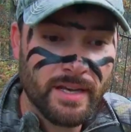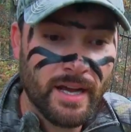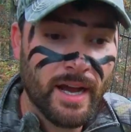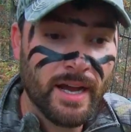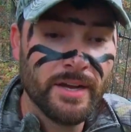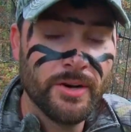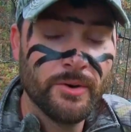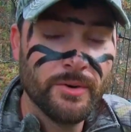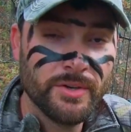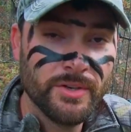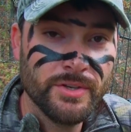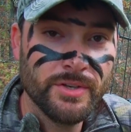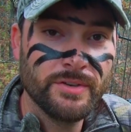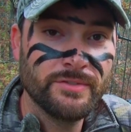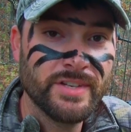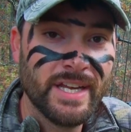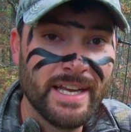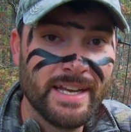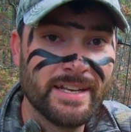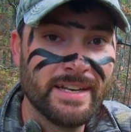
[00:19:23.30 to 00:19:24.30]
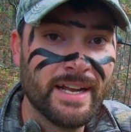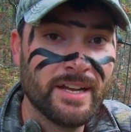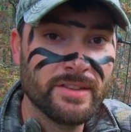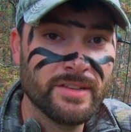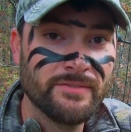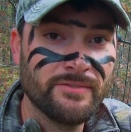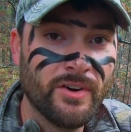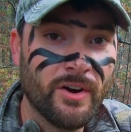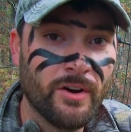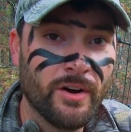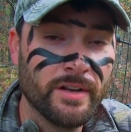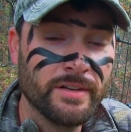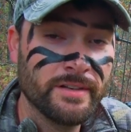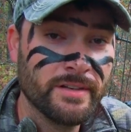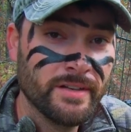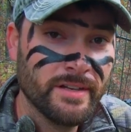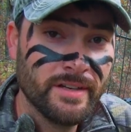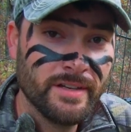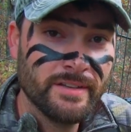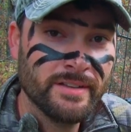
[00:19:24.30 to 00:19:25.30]
coyote could have taken out the
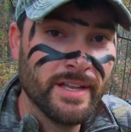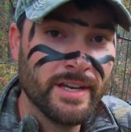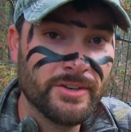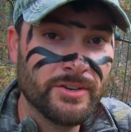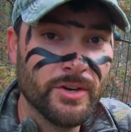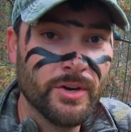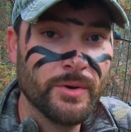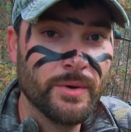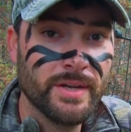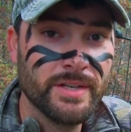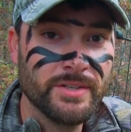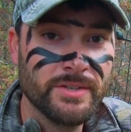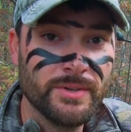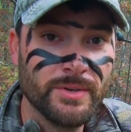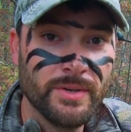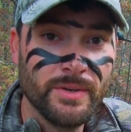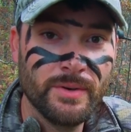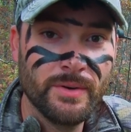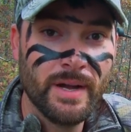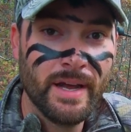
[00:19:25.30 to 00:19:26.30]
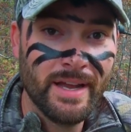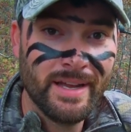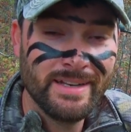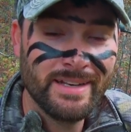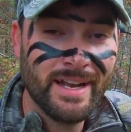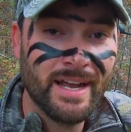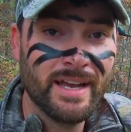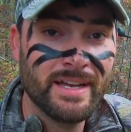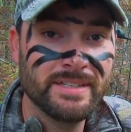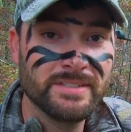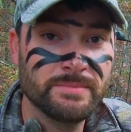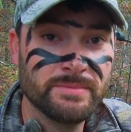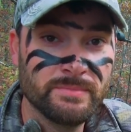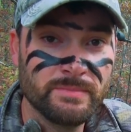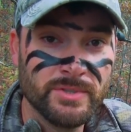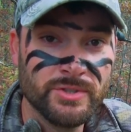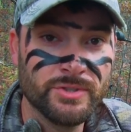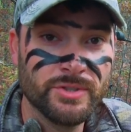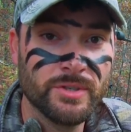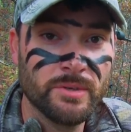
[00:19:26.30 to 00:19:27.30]
fawn that grew into a nice
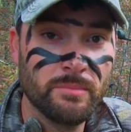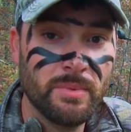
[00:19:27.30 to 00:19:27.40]
mature